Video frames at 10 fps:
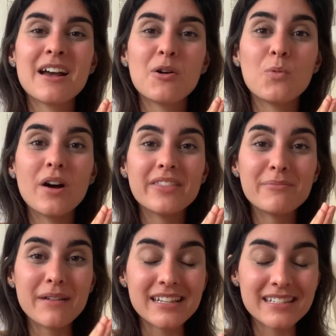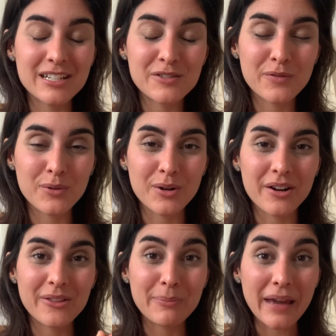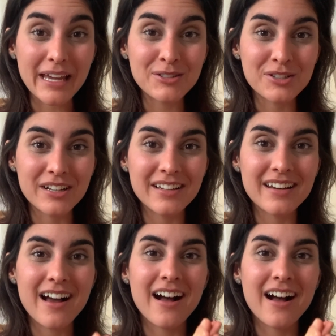what the message for the patron